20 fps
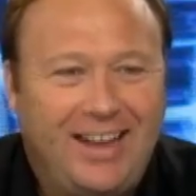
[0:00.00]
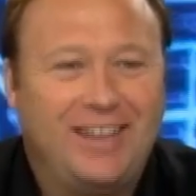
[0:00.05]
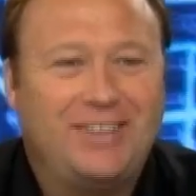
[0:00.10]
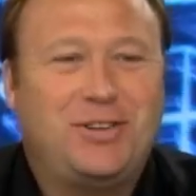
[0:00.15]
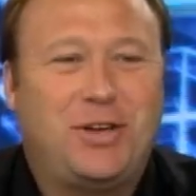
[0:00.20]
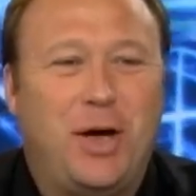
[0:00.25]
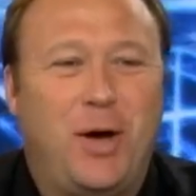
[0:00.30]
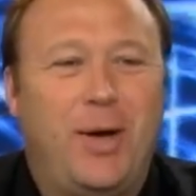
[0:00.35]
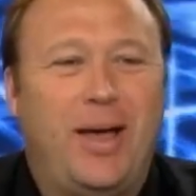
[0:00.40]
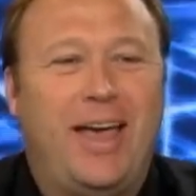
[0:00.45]

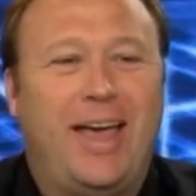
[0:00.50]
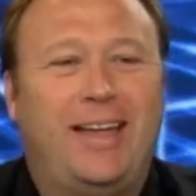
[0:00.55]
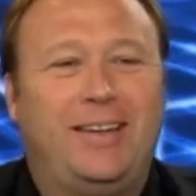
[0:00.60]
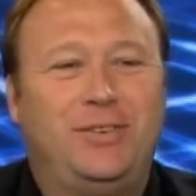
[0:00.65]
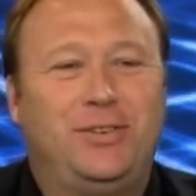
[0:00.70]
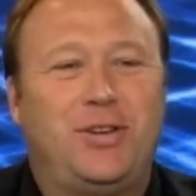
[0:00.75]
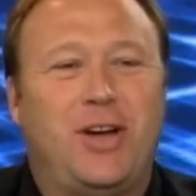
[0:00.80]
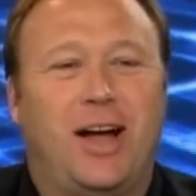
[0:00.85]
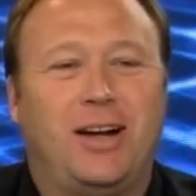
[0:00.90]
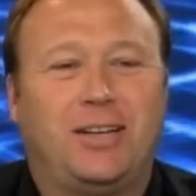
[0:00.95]
let's go
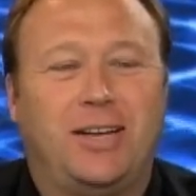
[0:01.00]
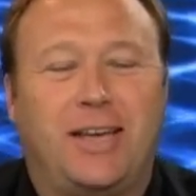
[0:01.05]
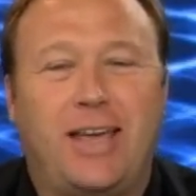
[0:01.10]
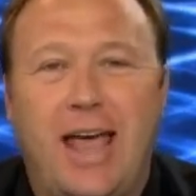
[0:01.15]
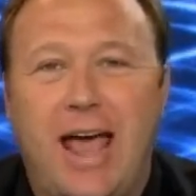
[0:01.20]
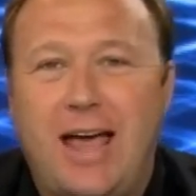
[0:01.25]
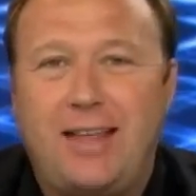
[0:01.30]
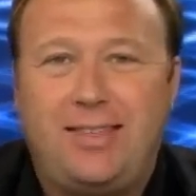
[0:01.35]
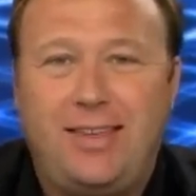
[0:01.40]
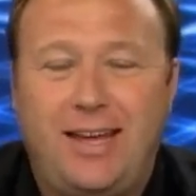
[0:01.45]
ahead and talk to
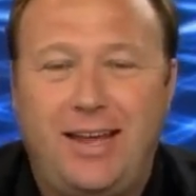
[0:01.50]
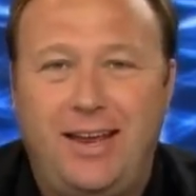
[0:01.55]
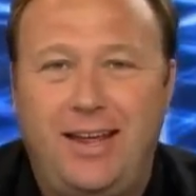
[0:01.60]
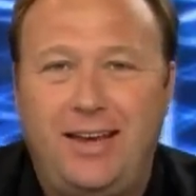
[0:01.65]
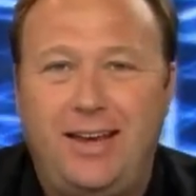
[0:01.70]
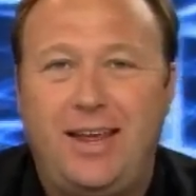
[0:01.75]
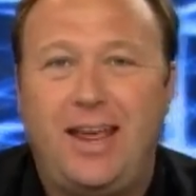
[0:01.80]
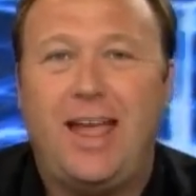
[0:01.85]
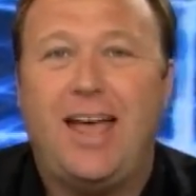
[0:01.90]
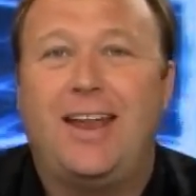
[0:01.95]
Kathy in
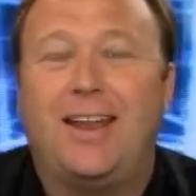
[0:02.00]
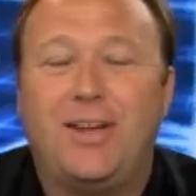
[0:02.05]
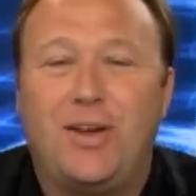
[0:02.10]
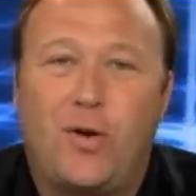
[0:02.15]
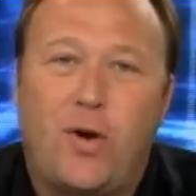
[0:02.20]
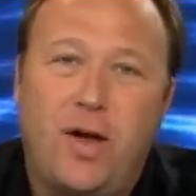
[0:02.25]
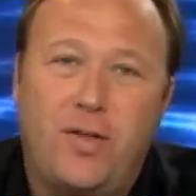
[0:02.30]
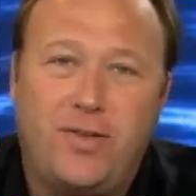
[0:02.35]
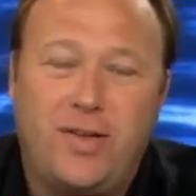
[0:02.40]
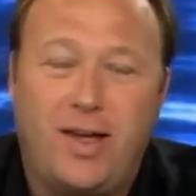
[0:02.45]
Indiana.
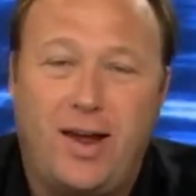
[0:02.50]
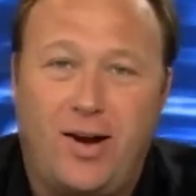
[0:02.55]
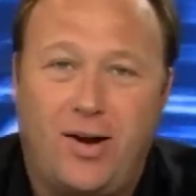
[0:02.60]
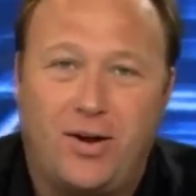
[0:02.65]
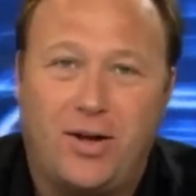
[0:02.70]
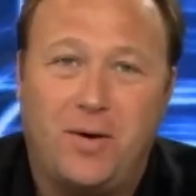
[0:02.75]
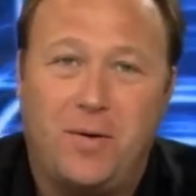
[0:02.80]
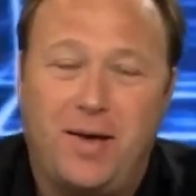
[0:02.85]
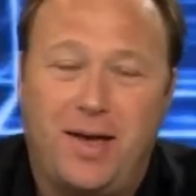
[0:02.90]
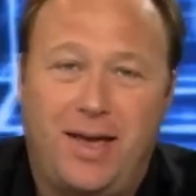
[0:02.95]
You're on the
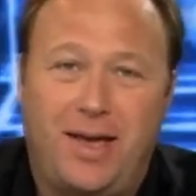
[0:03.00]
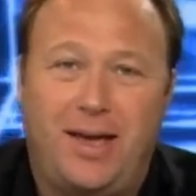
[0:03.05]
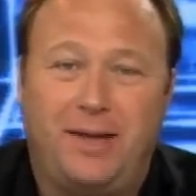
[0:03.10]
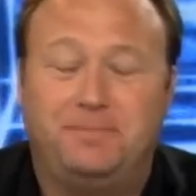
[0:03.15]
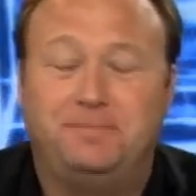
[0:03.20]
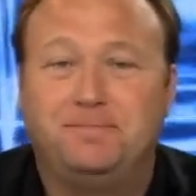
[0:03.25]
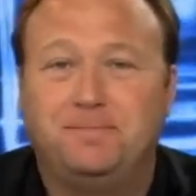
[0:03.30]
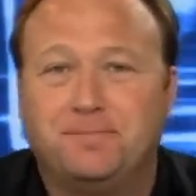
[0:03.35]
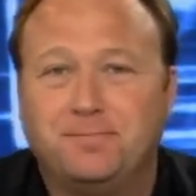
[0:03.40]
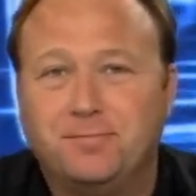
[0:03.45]
air. Go
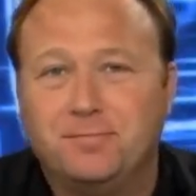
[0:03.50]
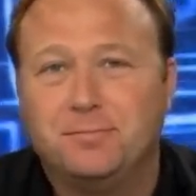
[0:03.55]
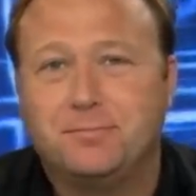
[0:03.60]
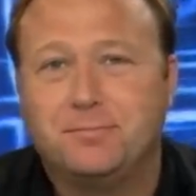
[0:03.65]
ahead.